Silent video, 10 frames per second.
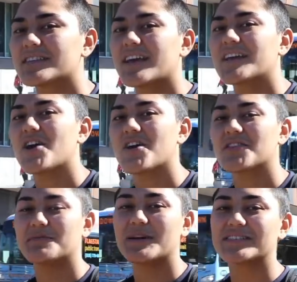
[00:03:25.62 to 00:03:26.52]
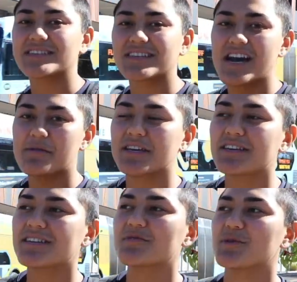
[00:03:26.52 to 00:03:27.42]
Okay y'all, the bus is
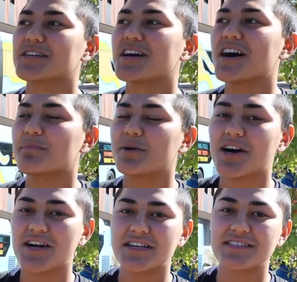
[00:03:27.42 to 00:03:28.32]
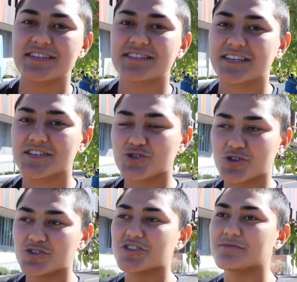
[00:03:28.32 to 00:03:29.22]
coming. We're gonna hop on and take a
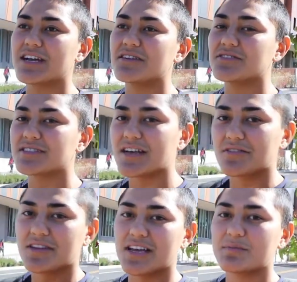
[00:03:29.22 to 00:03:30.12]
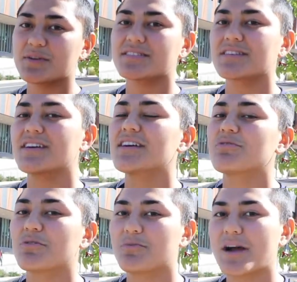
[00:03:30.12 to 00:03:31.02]
short trip down to South Campus
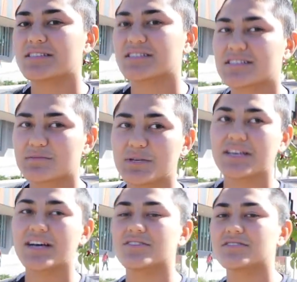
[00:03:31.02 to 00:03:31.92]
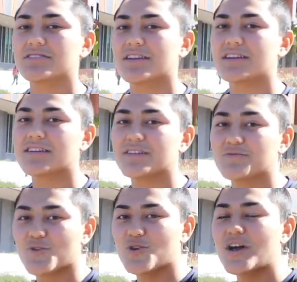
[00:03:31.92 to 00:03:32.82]
where practice is being held.
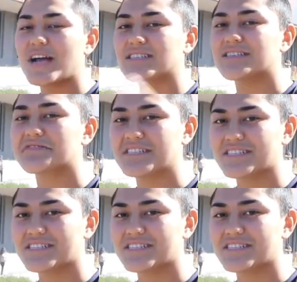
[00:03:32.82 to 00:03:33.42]
Enroll Activity